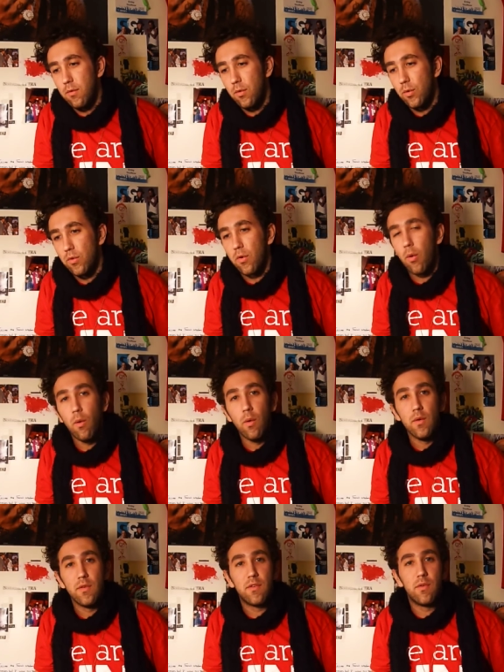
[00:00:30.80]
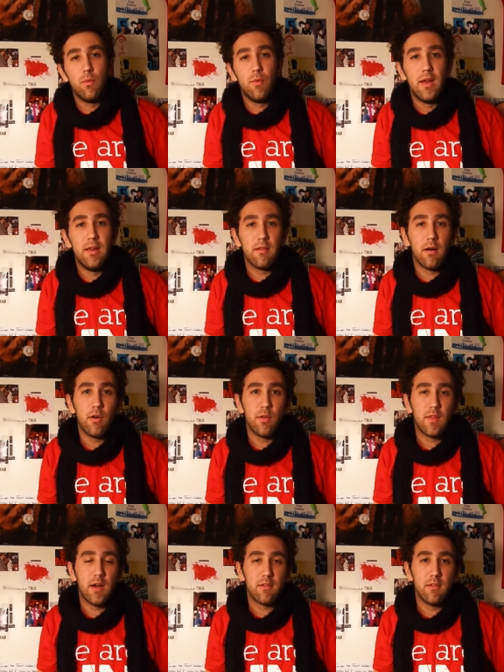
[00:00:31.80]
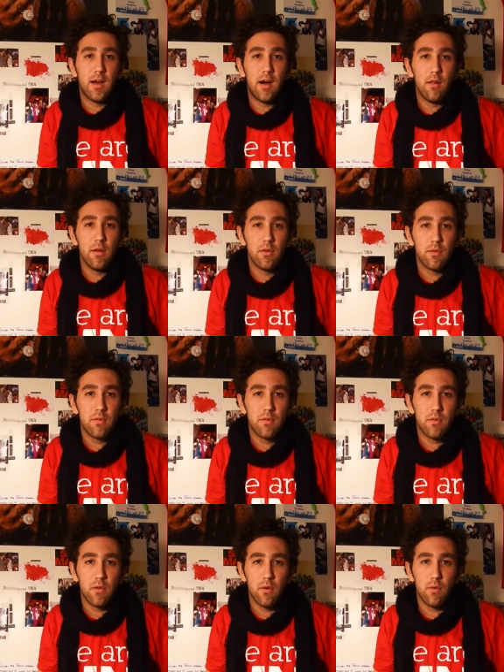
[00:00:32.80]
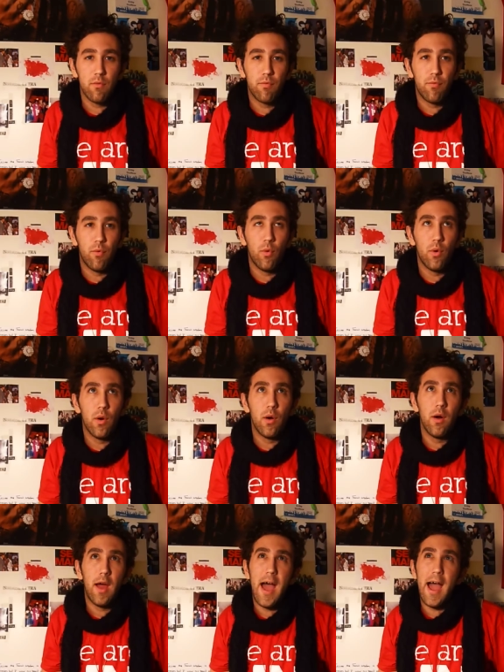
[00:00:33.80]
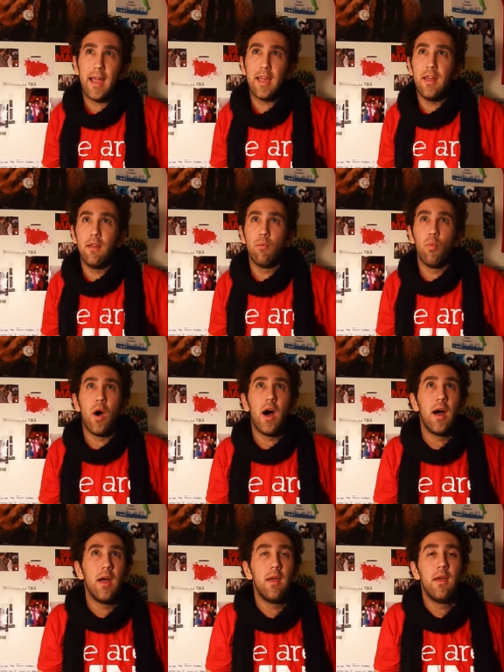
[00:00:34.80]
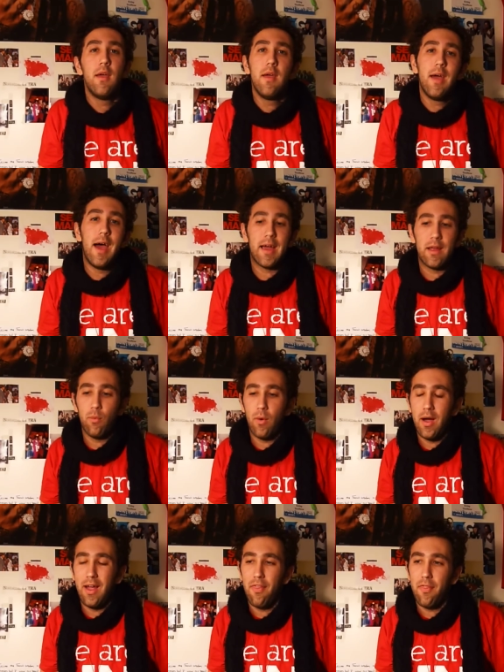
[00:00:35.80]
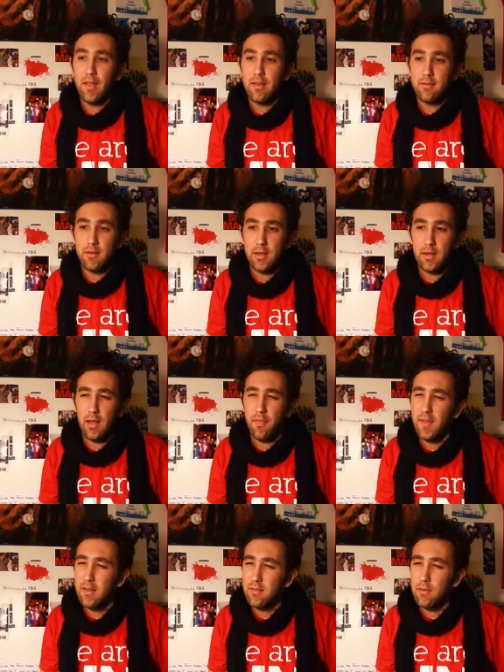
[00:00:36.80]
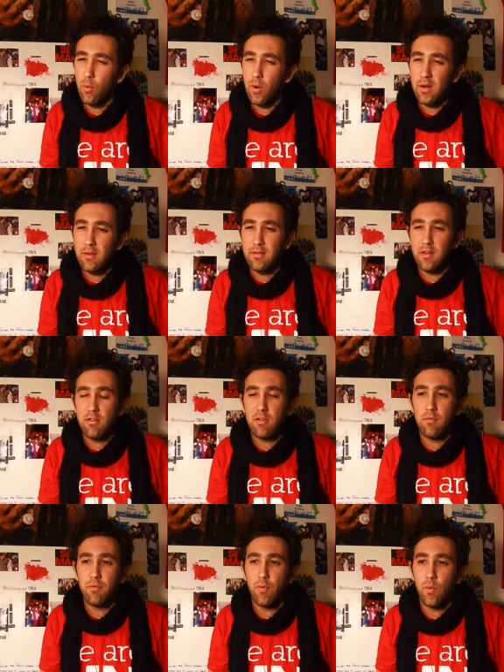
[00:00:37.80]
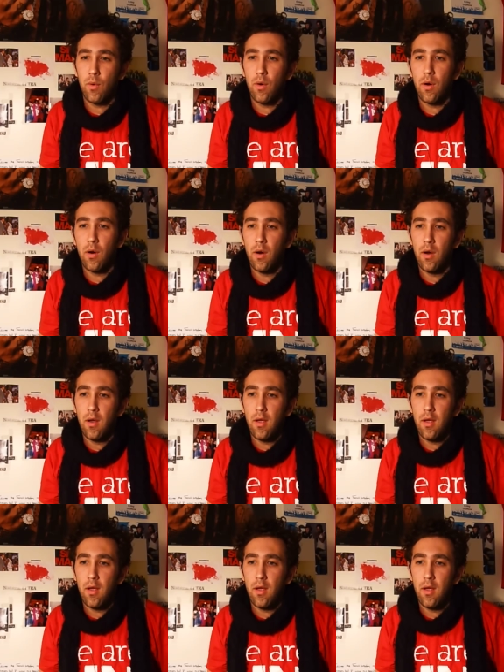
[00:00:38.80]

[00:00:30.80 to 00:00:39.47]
whose goal is to raise one hundred thousand dollars for Hack N Y. Hack N Y, I think, is like, I think it's an organization for